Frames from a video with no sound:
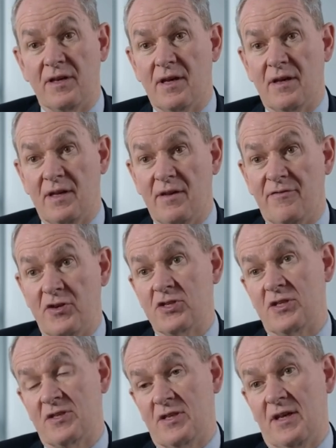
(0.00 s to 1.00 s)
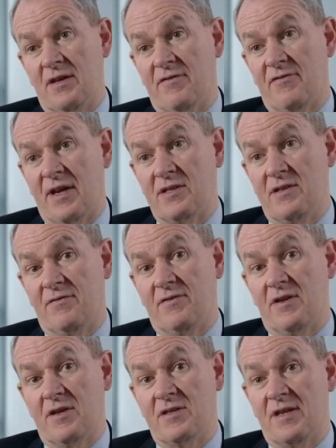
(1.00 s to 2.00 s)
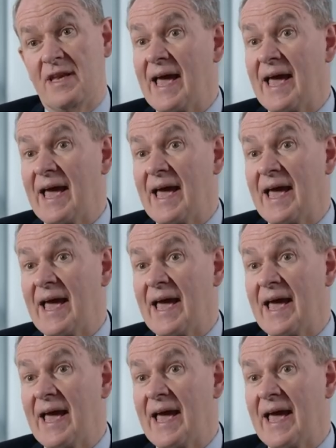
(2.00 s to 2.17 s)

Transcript: efficiency and effectiveness and